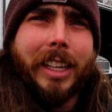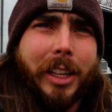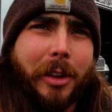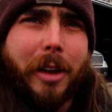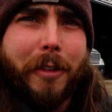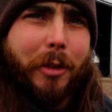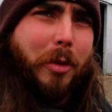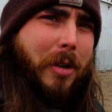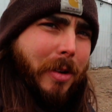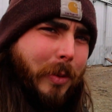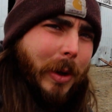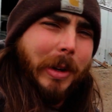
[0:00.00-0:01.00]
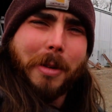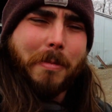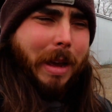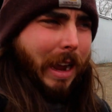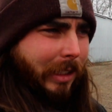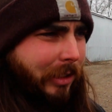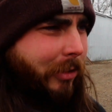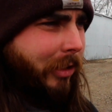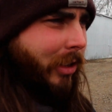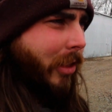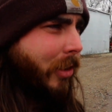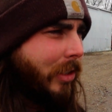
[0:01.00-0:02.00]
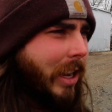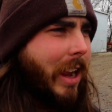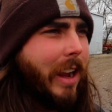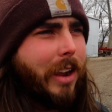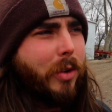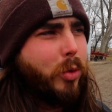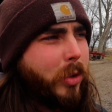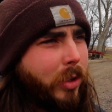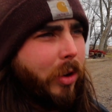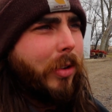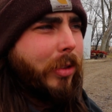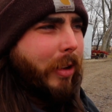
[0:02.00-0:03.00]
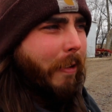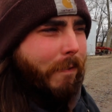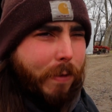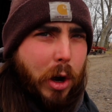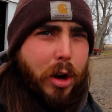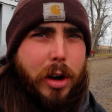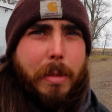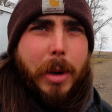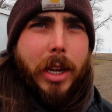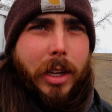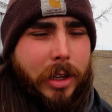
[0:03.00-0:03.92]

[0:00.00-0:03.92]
Hello everyone, welcome back to another day out on the farm.